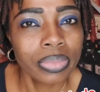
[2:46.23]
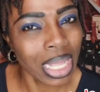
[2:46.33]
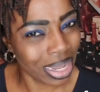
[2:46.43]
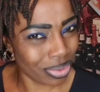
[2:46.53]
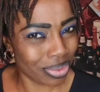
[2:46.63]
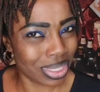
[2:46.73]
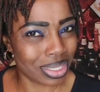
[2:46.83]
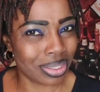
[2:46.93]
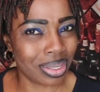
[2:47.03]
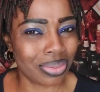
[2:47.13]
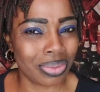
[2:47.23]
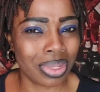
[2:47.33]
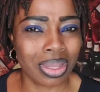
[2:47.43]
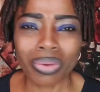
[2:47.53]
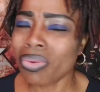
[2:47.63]
I don't
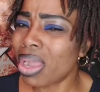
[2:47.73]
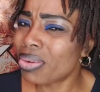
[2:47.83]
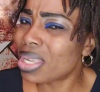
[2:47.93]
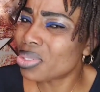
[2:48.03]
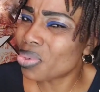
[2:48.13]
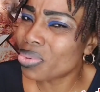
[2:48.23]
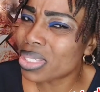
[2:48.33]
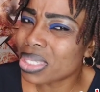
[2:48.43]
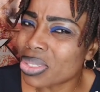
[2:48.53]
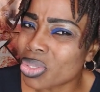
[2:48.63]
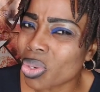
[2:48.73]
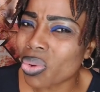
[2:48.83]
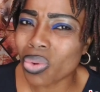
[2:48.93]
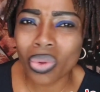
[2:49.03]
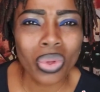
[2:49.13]
understand. Why are they always they
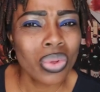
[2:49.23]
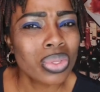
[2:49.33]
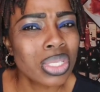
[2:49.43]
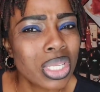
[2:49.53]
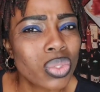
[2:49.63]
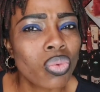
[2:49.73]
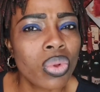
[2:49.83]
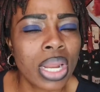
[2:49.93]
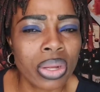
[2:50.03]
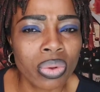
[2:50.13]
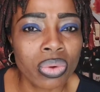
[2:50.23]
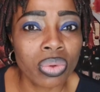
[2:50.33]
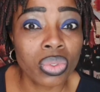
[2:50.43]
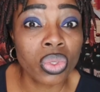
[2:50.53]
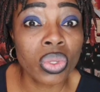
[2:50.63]
talk things one and
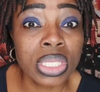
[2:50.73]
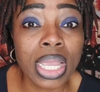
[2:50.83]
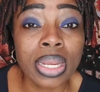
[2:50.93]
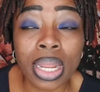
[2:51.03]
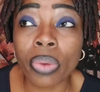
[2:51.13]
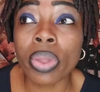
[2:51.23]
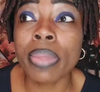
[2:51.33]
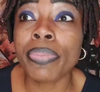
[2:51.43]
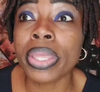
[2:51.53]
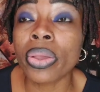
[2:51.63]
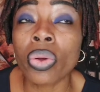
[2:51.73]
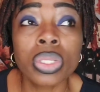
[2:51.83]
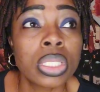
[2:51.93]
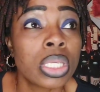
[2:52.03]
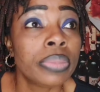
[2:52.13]
no? Today, now we be
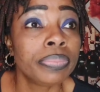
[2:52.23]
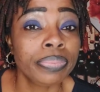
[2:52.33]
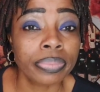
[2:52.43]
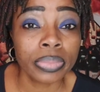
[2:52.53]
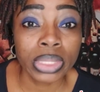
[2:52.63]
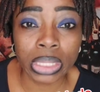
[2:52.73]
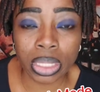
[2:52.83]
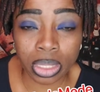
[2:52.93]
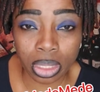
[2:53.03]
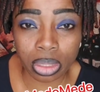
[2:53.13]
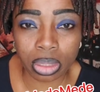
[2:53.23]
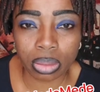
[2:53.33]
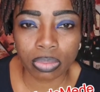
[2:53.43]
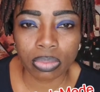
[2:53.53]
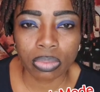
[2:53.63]
on the 13th
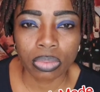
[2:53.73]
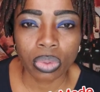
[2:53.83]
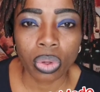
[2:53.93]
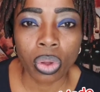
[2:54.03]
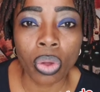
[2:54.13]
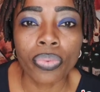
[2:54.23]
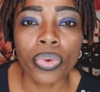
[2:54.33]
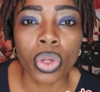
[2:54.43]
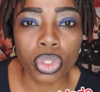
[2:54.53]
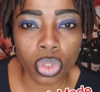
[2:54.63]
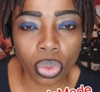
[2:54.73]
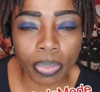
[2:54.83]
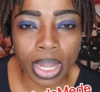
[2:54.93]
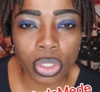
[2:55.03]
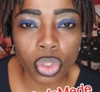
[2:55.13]
of
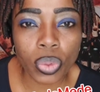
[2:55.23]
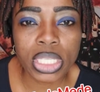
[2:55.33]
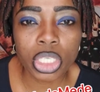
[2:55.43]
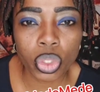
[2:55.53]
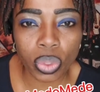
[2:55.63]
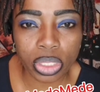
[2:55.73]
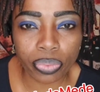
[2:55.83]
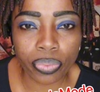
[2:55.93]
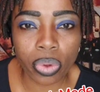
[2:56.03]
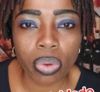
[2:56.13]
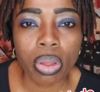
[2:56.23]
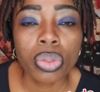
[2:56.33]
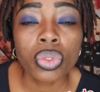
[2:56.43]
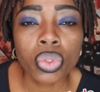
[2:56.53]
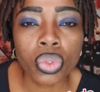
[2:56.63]
October, 2024.
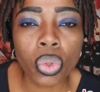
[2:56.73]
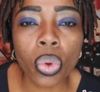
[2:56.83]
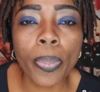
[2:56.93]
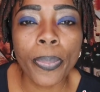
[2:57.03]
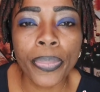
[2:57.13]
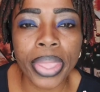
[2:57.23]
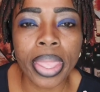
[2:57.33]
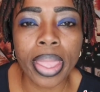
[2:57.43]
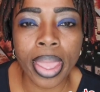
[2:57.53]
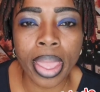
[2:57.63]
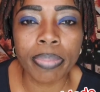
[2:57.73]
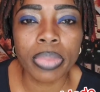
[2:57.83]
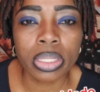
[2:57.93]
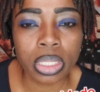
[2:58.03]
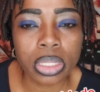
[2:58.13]
2 PM
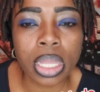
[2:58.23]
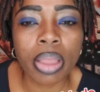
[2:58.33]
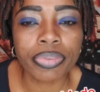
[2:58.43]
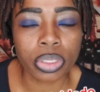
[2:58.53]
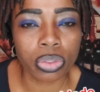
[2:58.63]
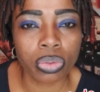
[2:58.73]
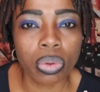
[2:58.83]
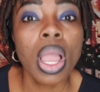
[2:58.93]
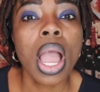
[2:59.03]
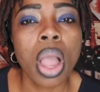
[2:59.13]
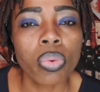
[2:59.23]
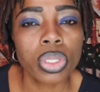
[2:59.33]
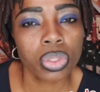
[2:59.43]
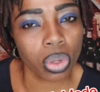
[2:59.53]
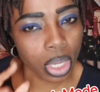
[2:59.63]
this afternoon, I will
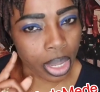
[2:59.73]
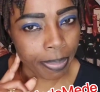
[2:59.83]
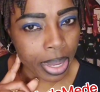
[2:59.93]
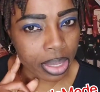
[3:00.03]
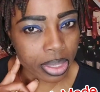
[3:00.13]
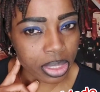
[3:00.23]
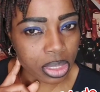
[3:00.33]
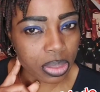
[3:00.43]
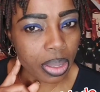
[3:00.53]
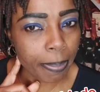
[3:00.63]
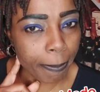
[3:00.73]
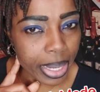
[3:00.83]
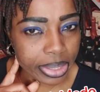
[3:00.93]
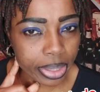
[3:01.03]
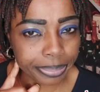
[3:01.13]
talk about this
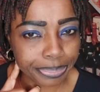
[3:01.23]
matter.